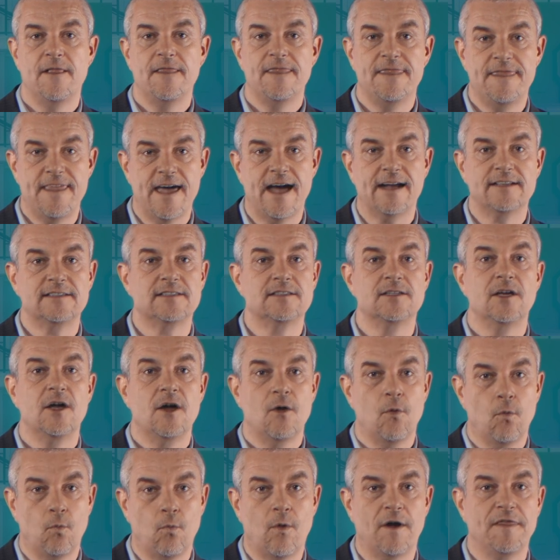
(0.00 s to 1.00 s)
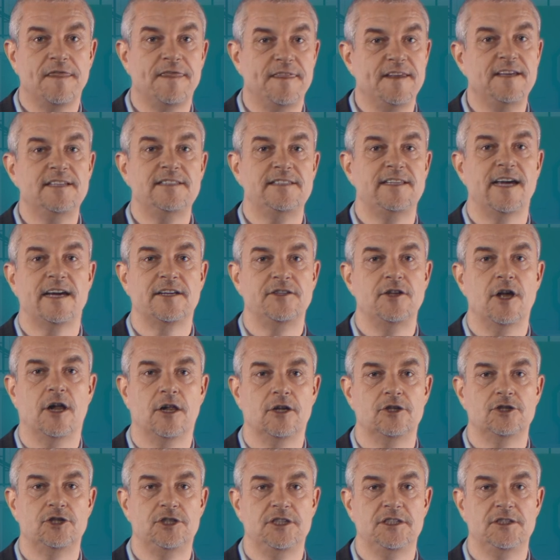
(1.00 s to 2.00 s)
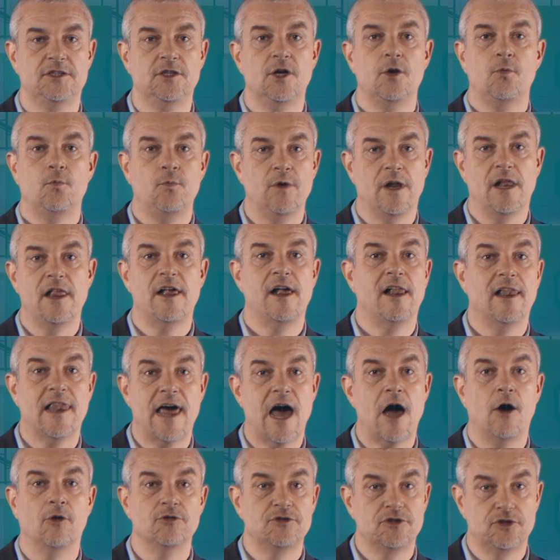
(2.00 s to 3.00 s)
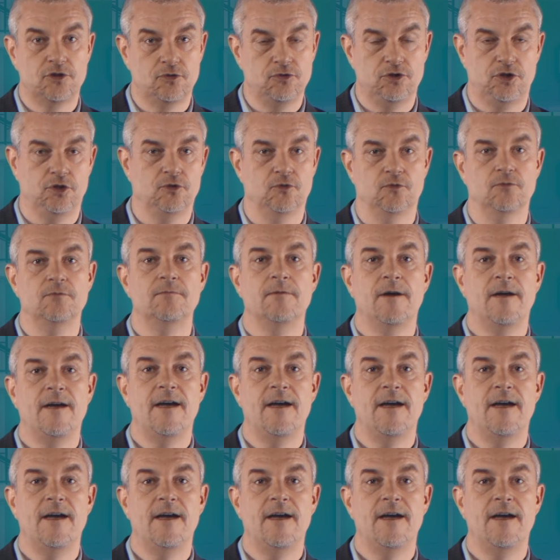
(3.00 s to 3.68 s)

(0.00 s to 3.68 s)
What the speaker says: That's what these technologies will allow us to do,